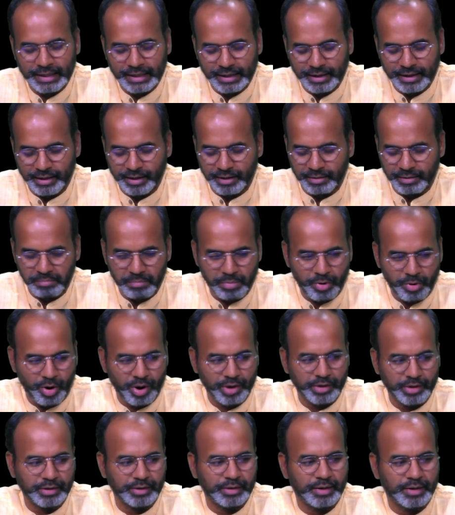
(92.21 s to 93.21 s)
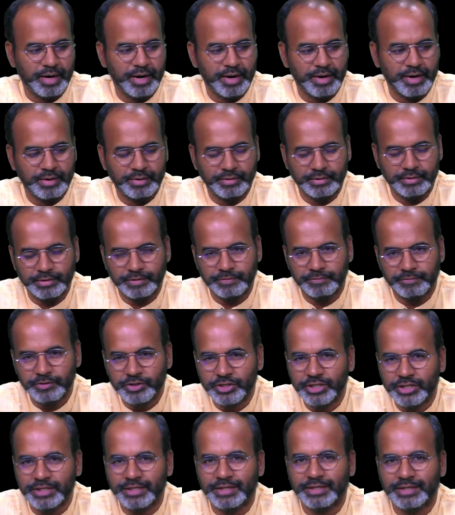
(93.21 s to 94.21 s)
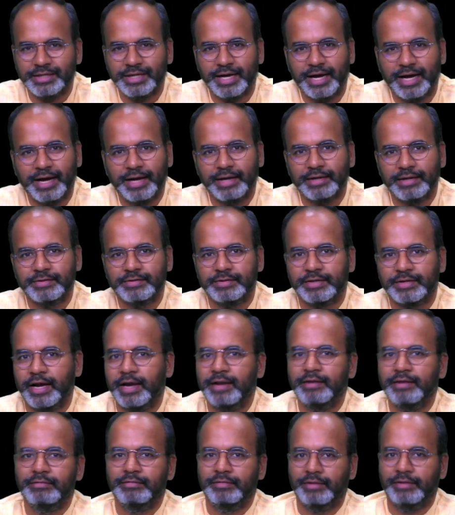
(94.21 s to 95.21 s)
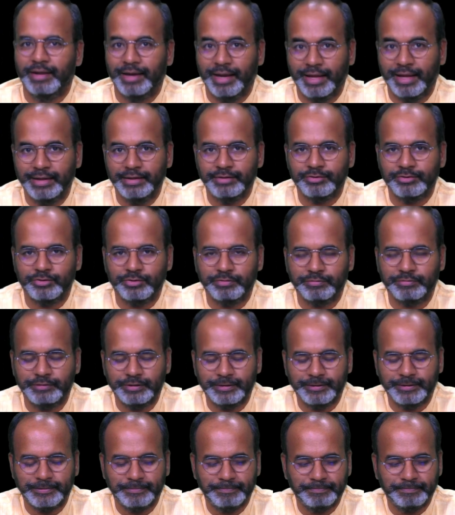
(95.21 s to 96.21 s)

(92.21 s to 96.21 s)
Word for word: uh, bot accounts, phishing attacks, and the likes of it.